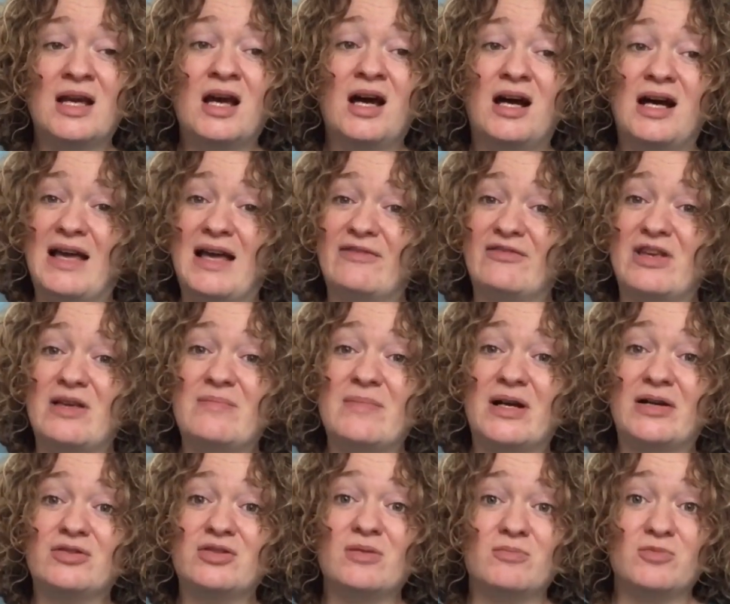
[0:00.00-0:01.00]
I have
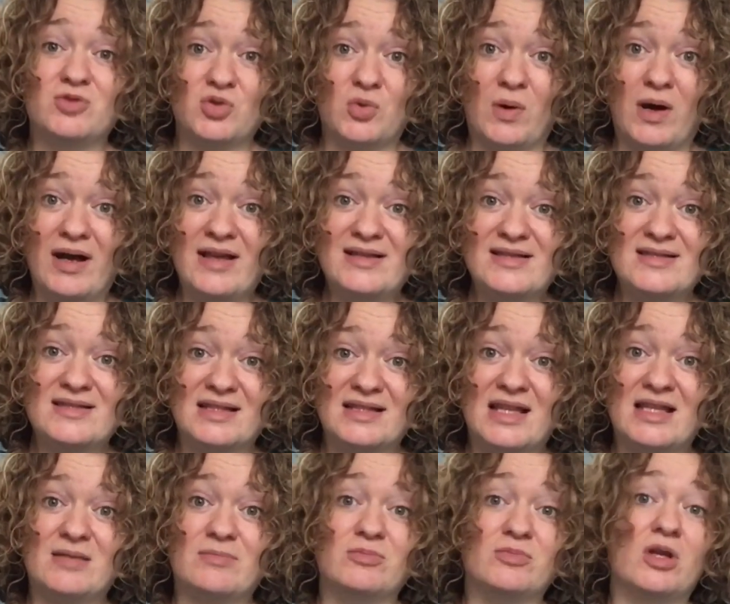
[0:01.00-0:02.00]
emailed them twice to
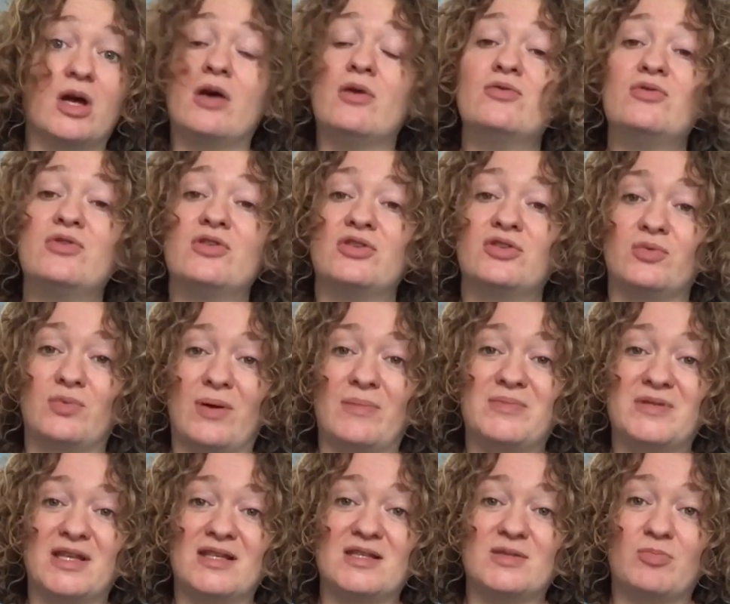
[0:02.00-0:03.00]
let them know that the
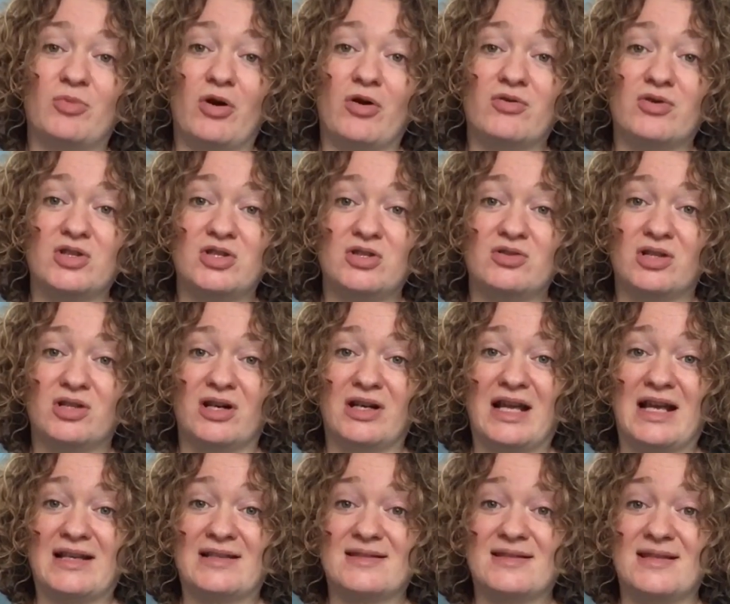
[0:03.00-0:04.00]
website's broken. You can't
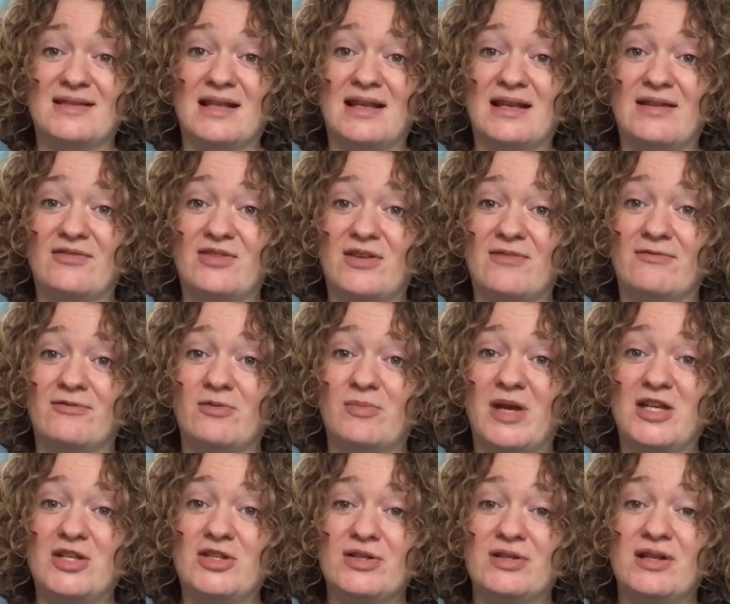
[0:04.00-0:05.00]
access any of the
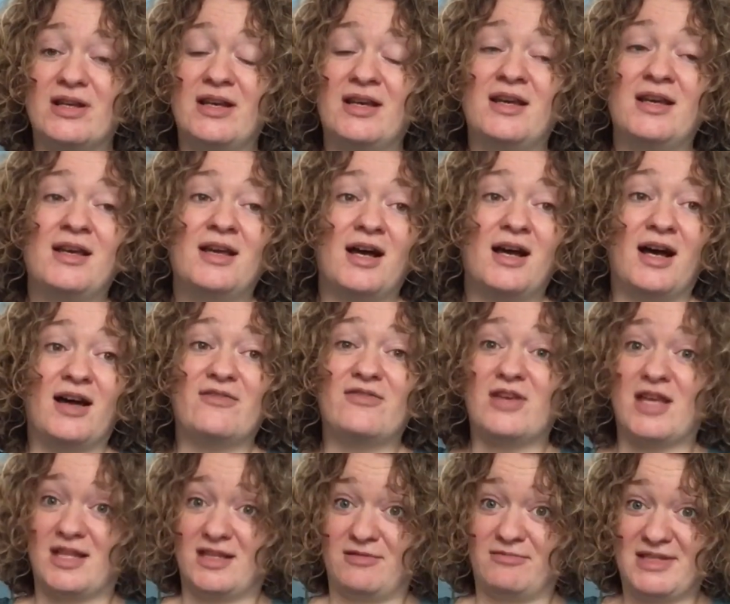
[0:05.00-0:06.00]
information. I've
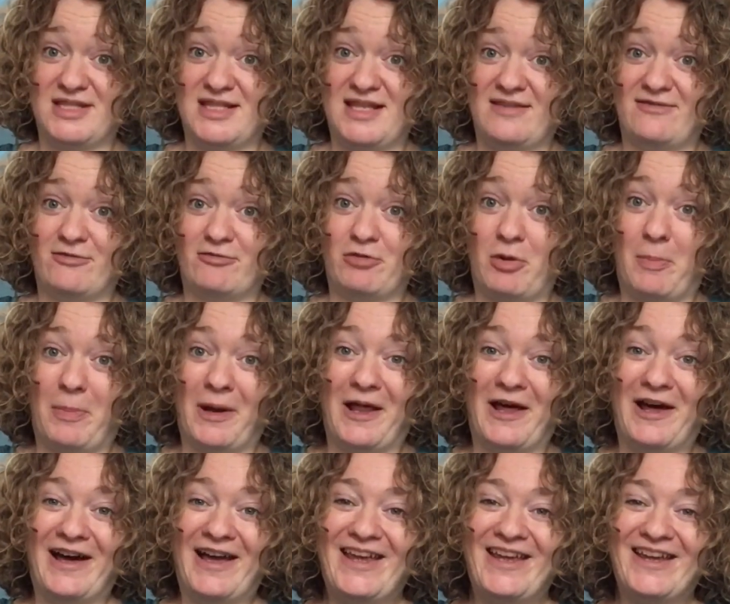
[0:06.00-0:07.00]
yet to receive a
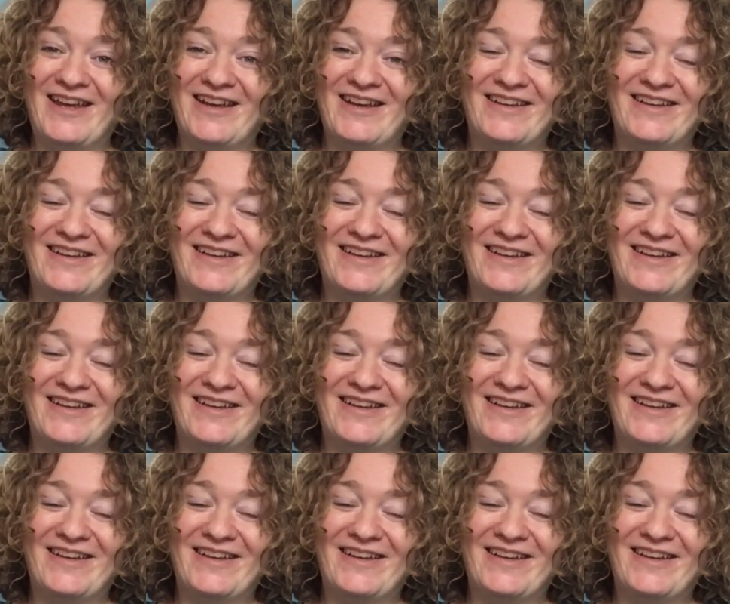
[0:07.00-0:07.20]
reply.